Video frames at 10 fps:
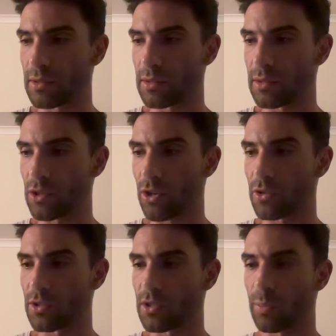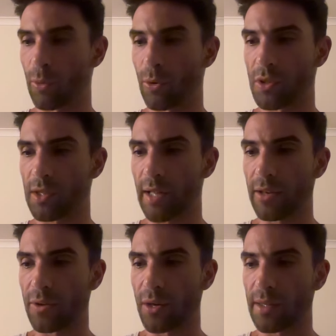certain sports
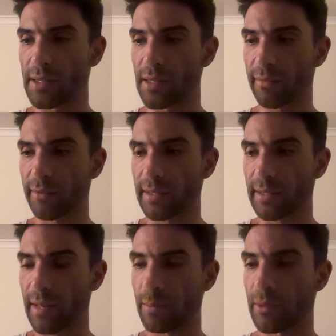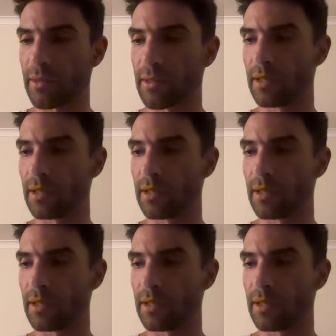later on and stuff like that. But